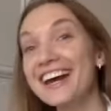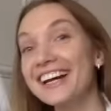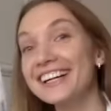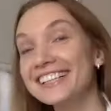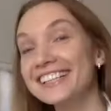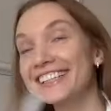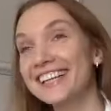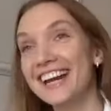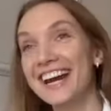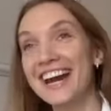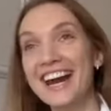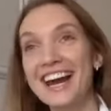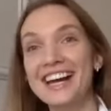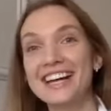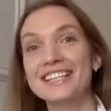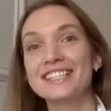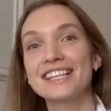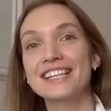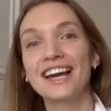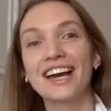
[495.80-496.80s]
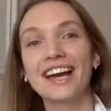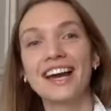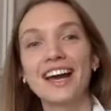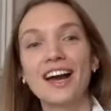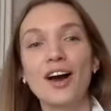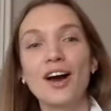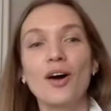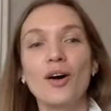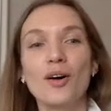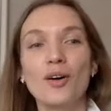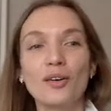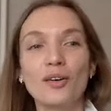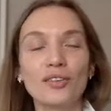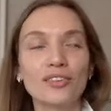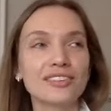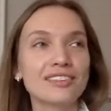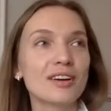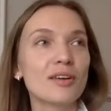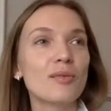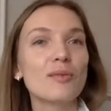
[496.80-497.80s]
had these Santa mini
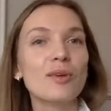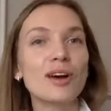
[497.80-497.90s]
sessions,